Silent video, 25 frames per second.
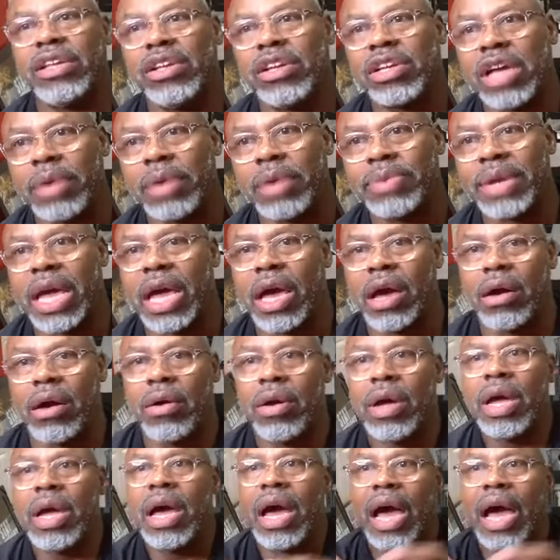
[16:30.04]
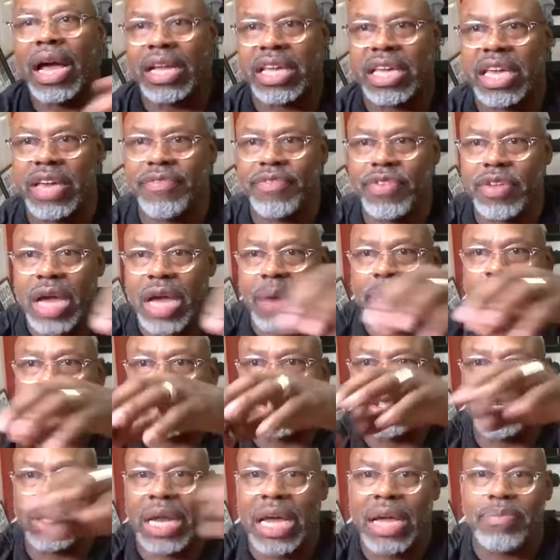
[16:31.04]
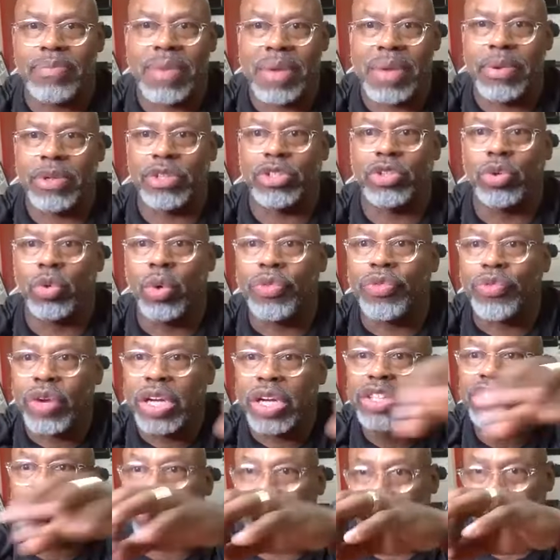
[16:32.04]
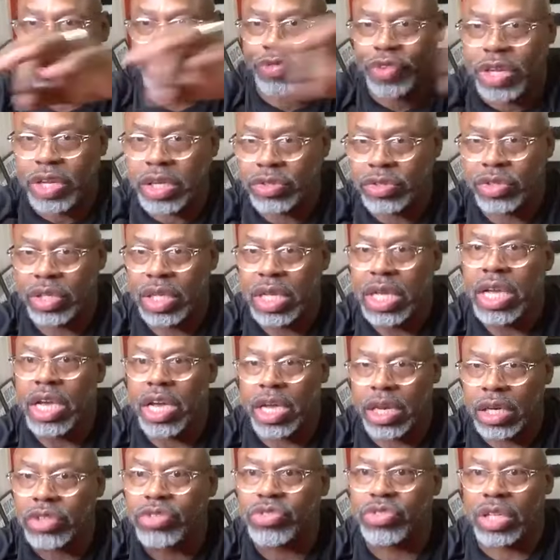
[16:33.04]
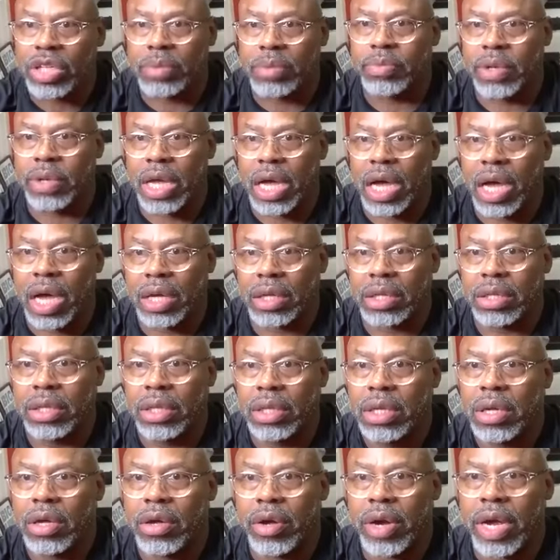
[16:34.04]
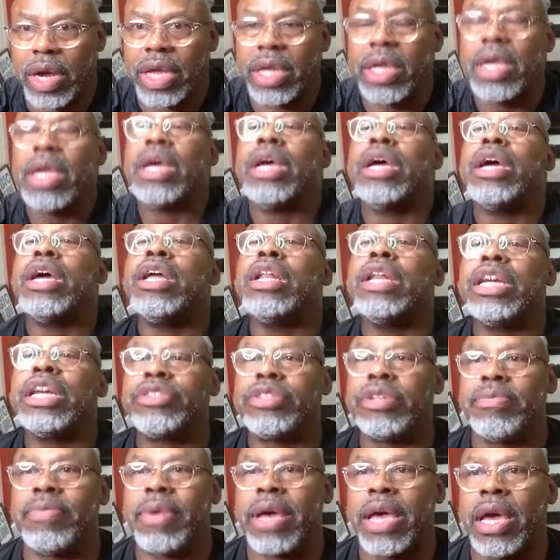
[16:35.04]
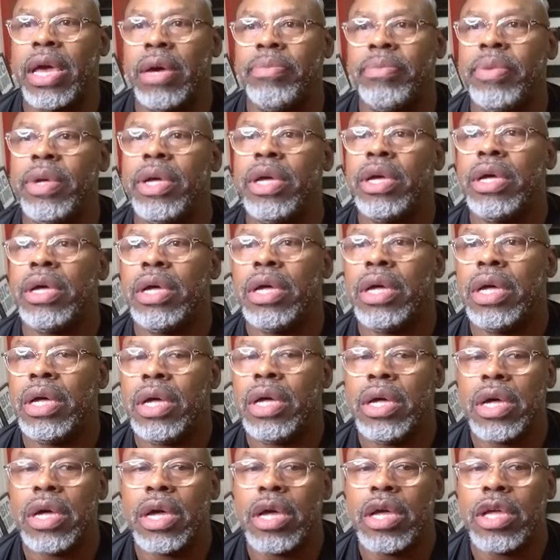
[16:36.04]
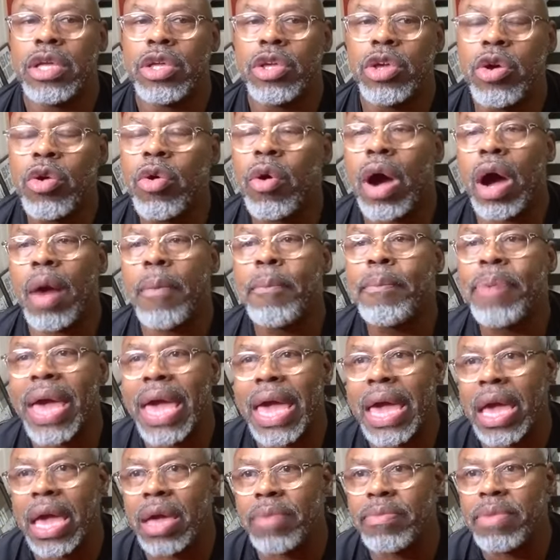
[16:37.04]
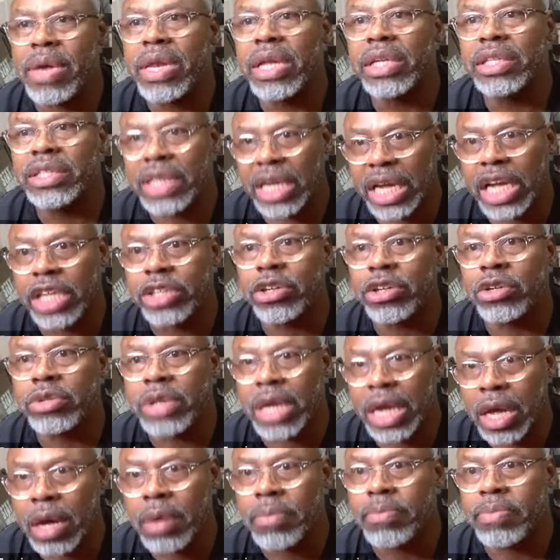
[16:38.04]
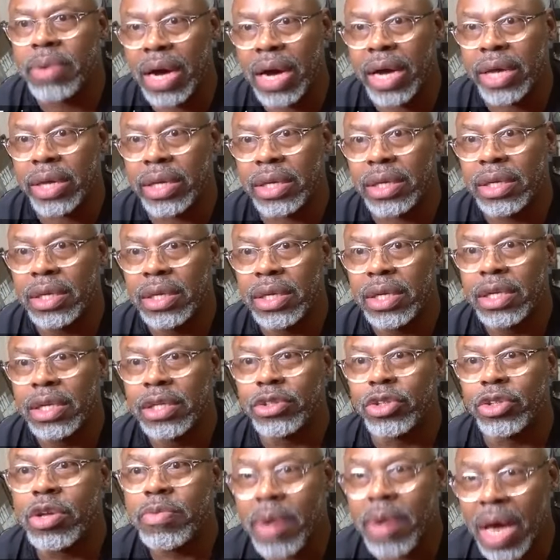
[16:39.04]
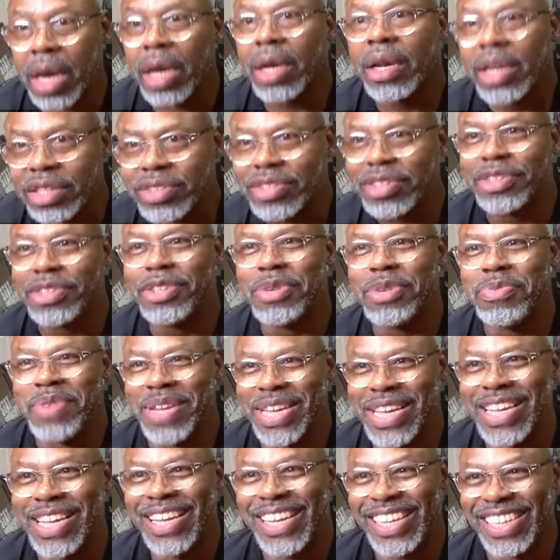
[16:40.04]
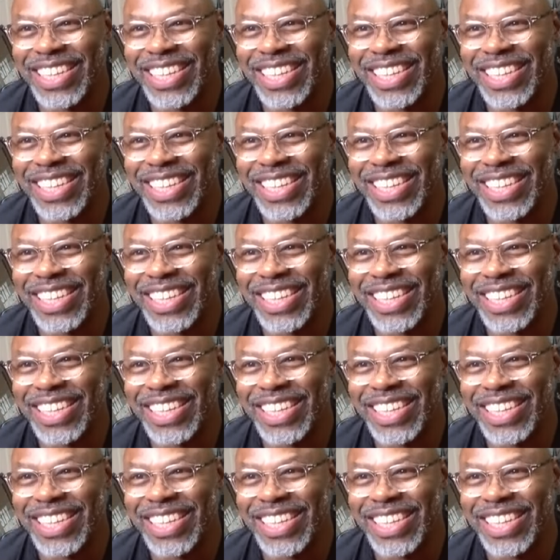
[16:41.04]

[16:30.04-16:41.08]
you come down, I put you like maybe 2 or 3 servings in a Ziploc. All right. Listen, man, you are paying me to change your damn body. So you better listen to me.